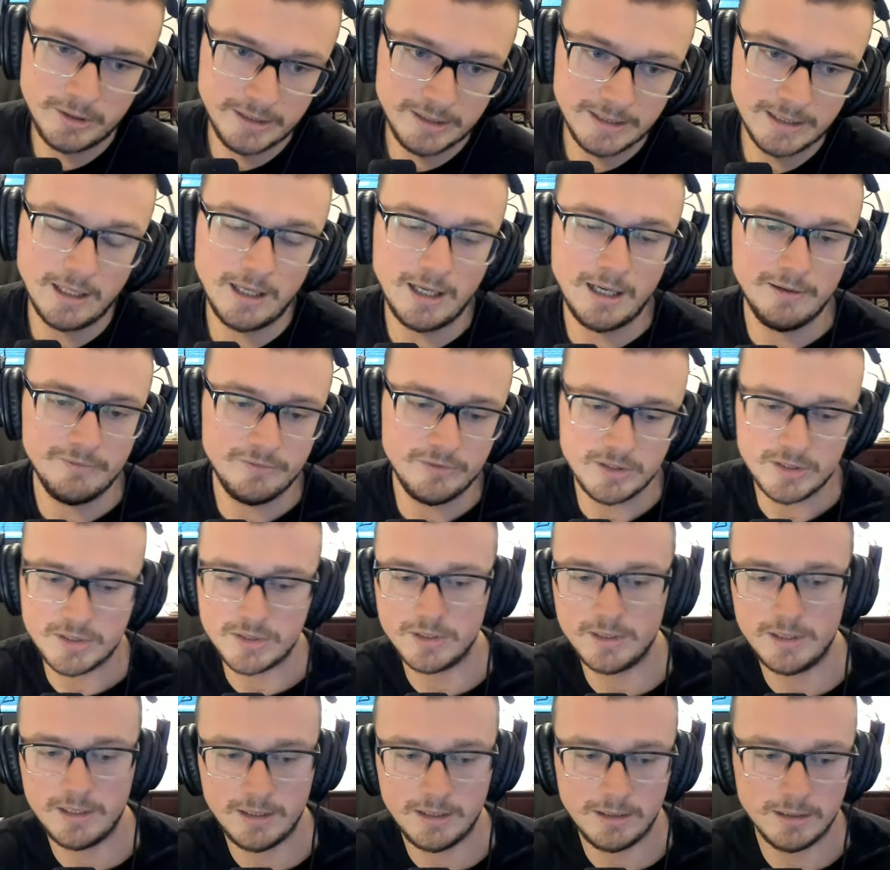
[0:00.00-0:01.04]
And then
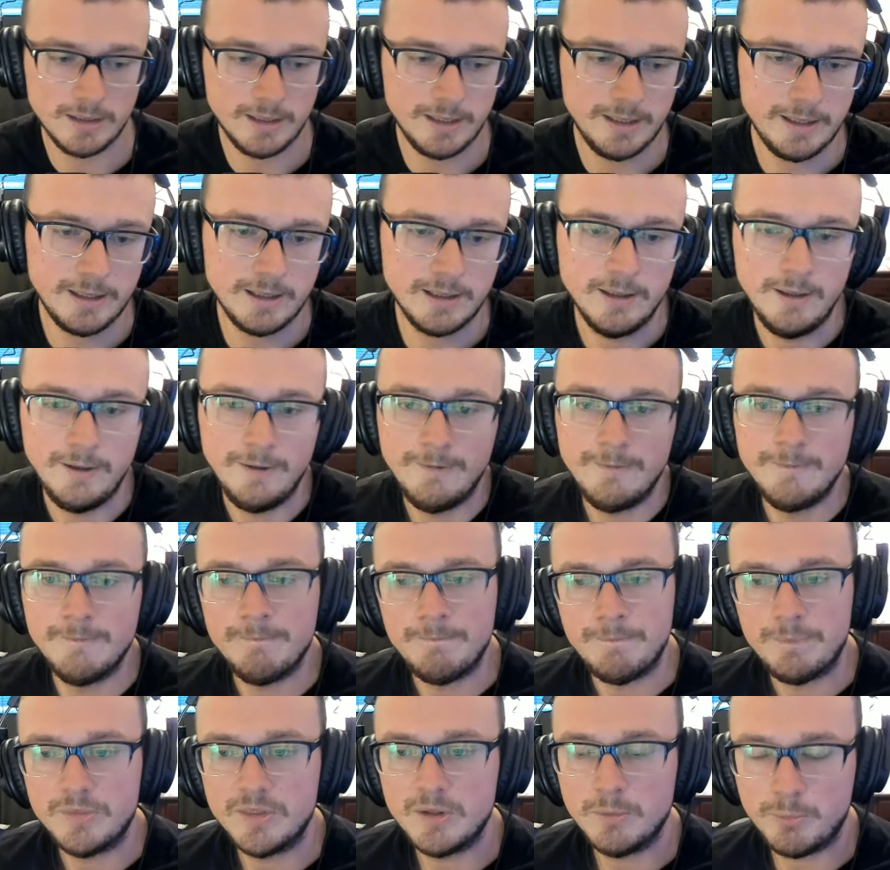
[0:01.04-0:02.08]
obviously, like,
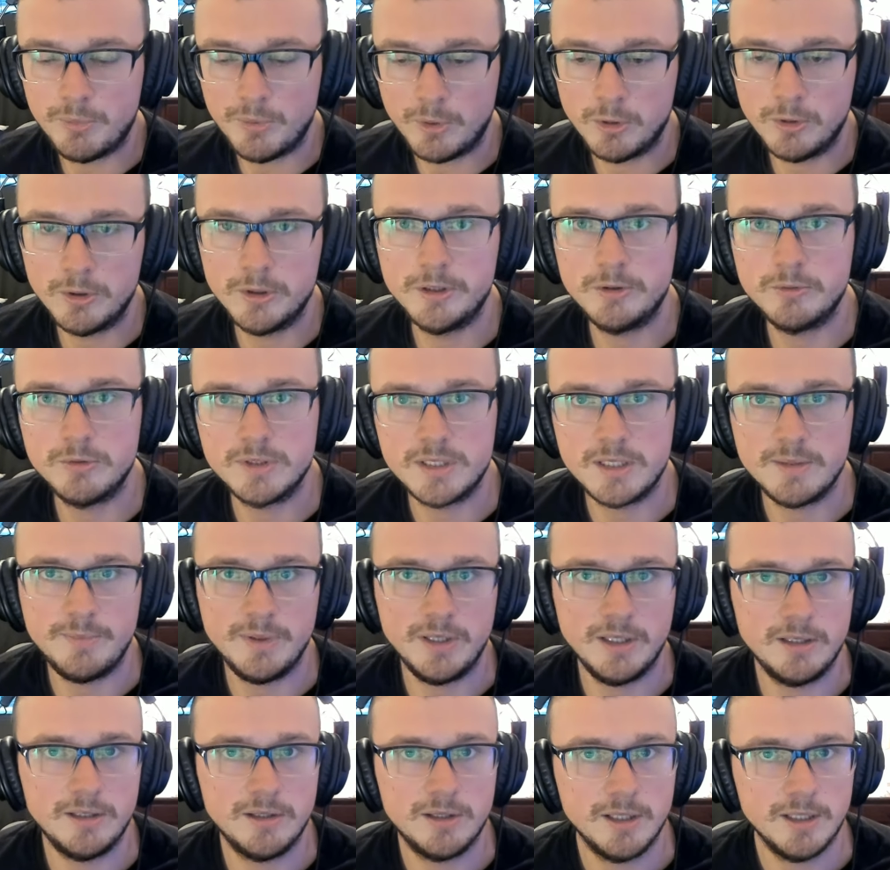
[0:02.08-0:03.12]
the border was a
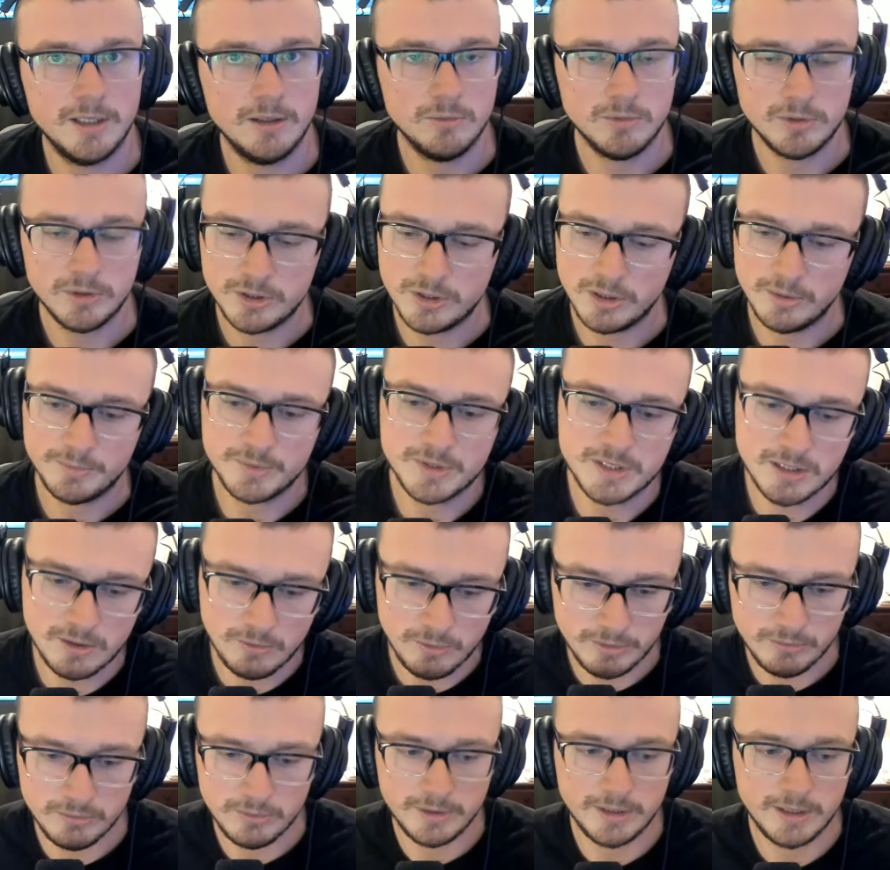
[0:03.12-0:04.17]
big thing where Trump was like,
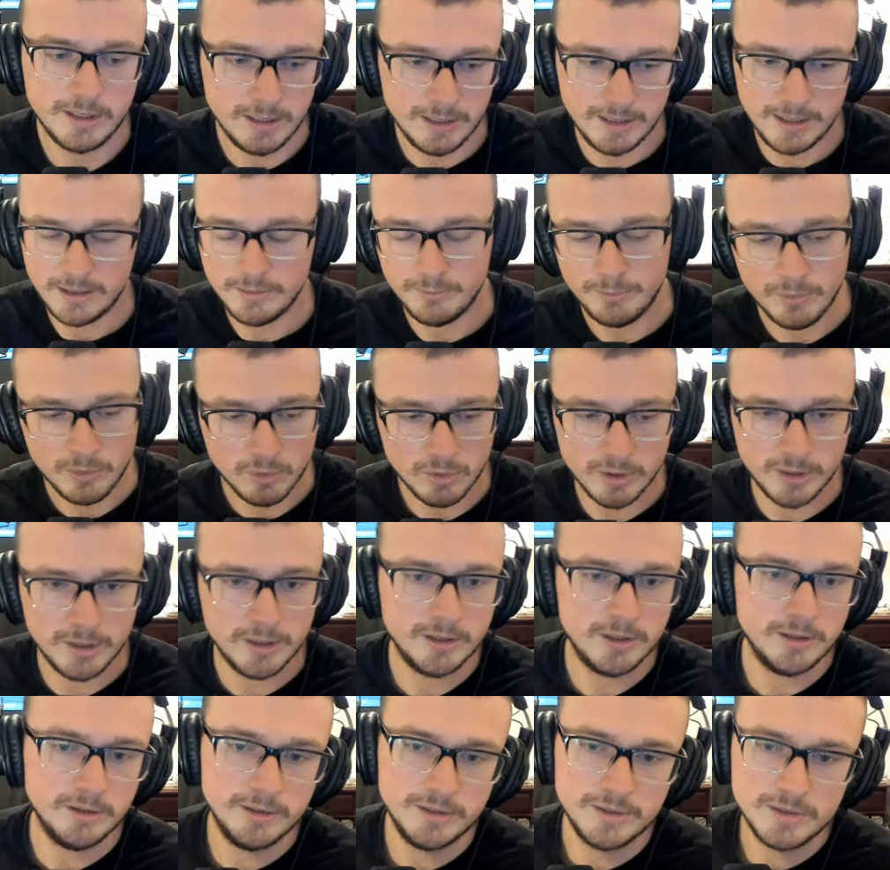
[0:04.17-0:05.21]
we really need a
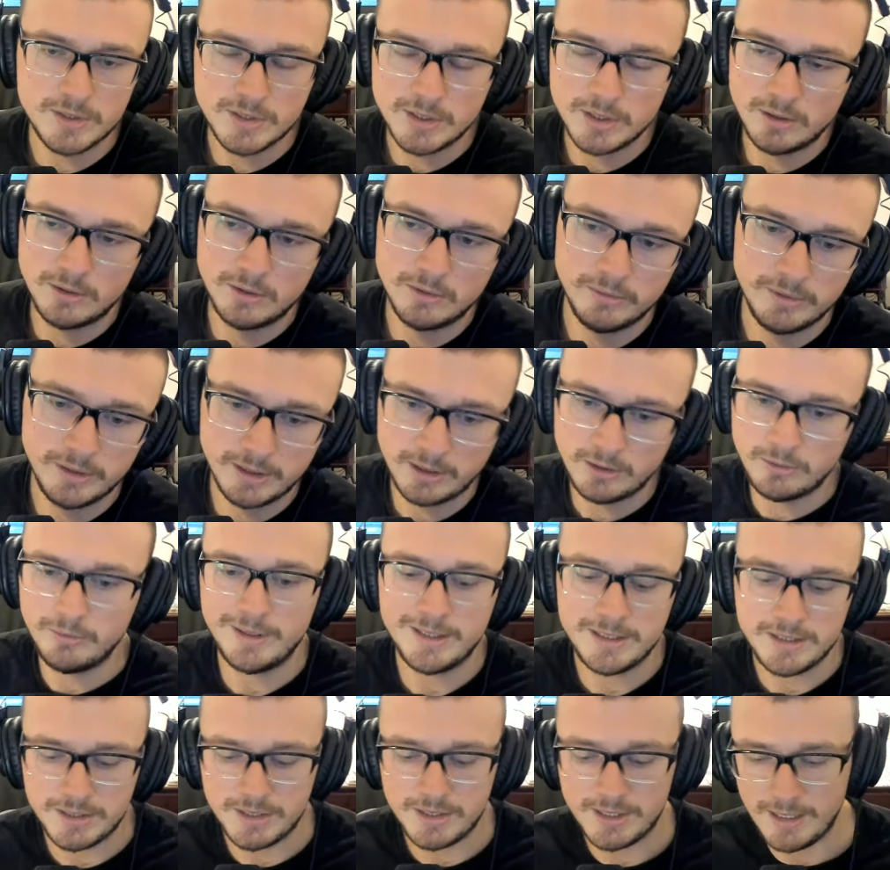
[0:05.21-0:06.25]
border. And so, you know,
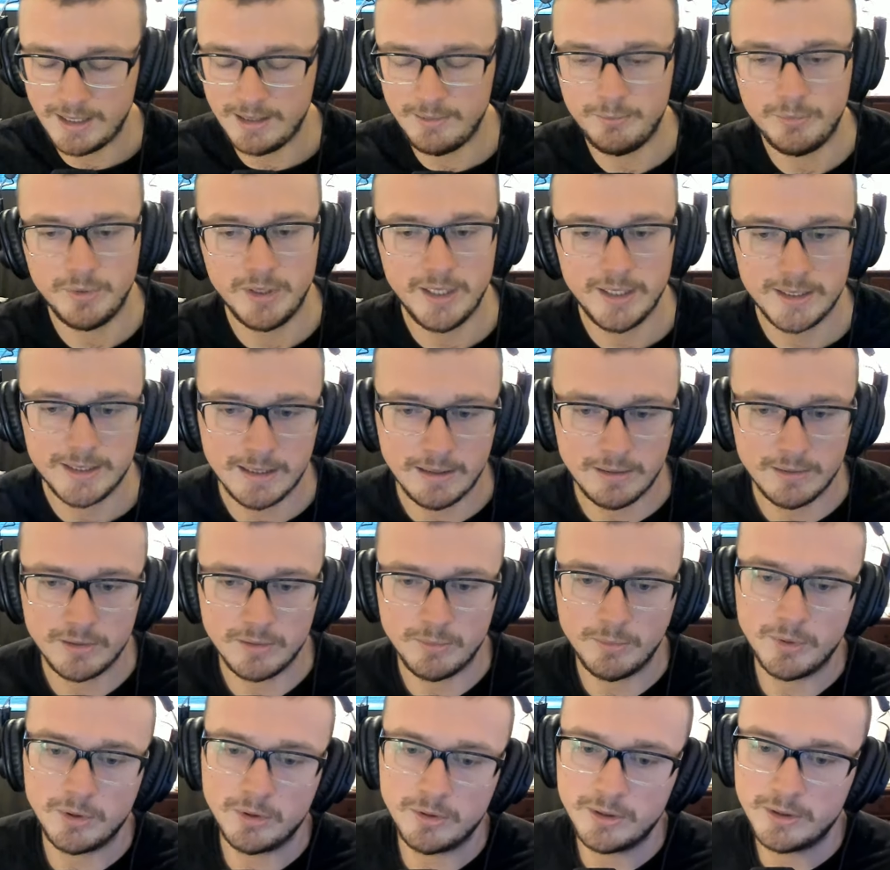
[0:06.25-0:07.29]
Ren saying break down the
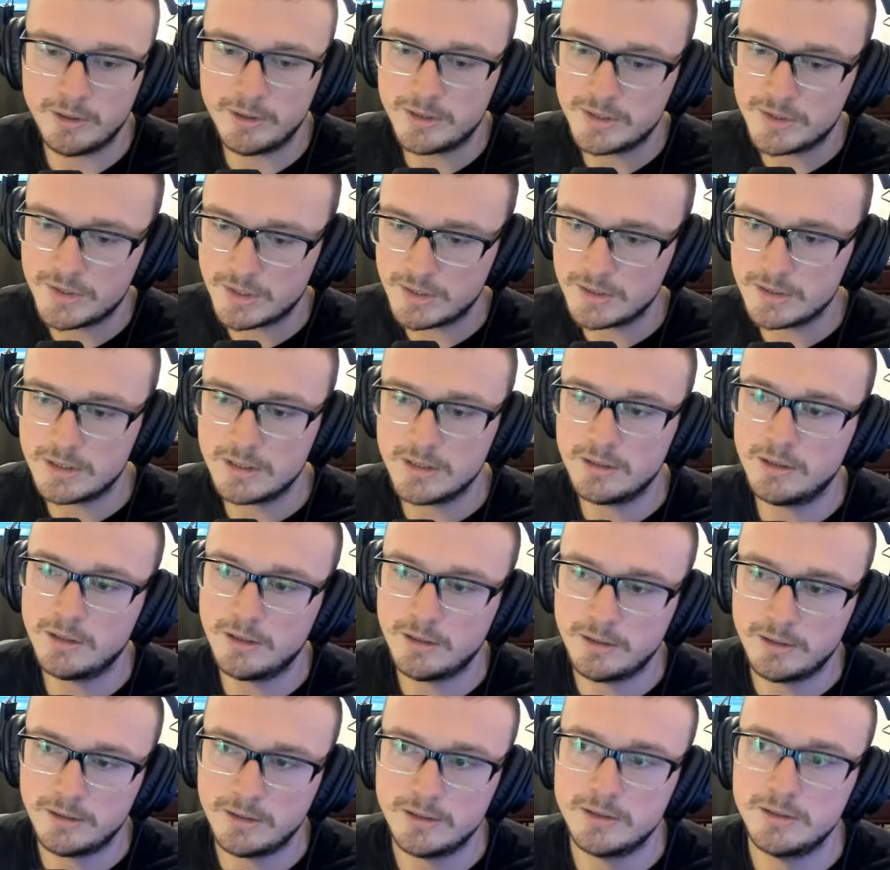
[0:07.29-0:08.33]
border, sons and
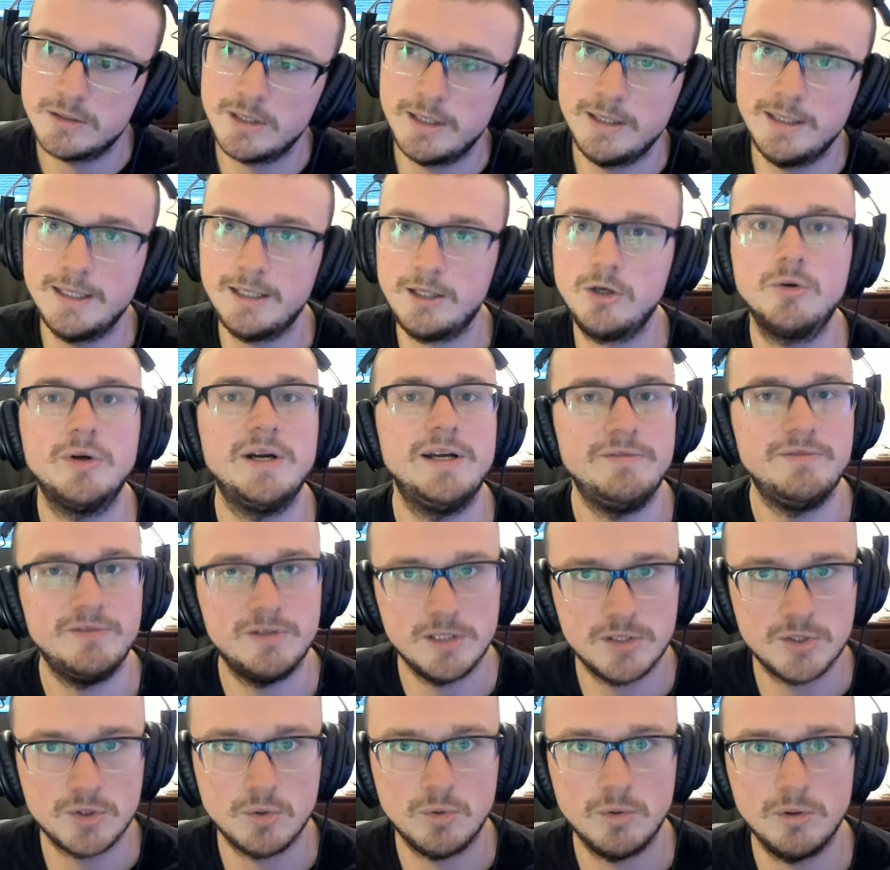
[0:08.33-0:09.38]
daughters, and then crave
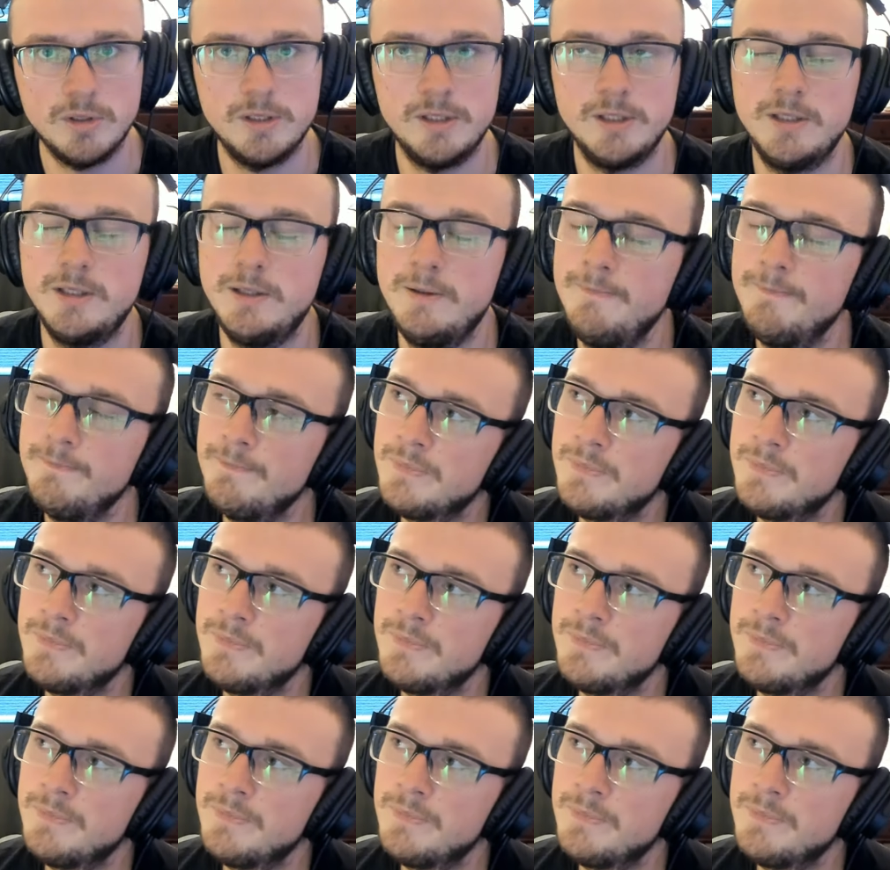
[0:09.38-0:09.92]
disorder,